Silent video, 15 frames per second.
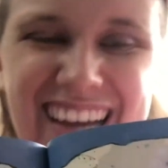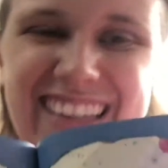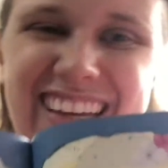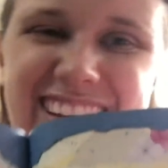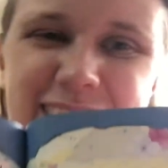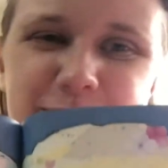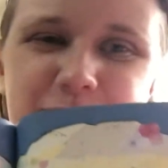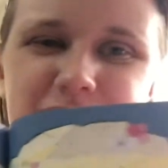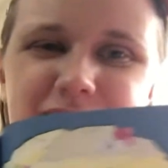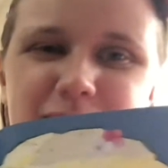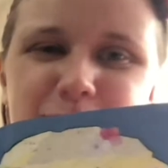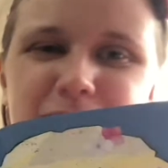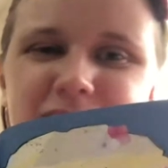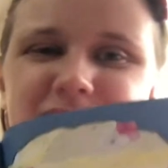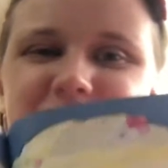I didn't put any
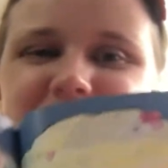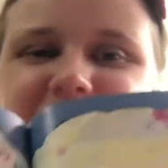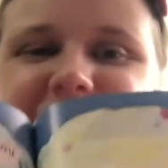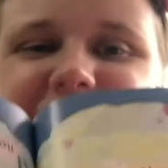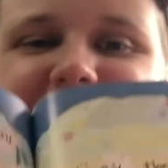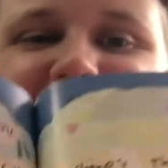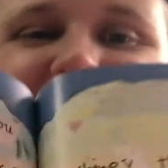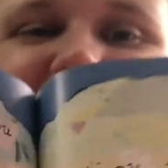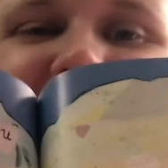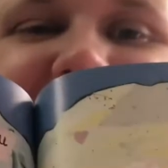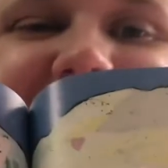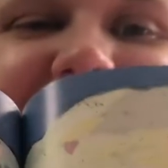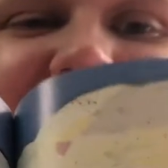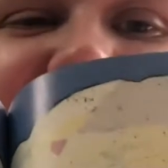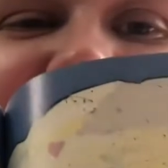punctuation marks,
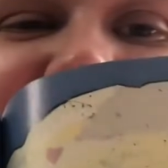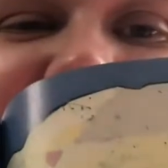but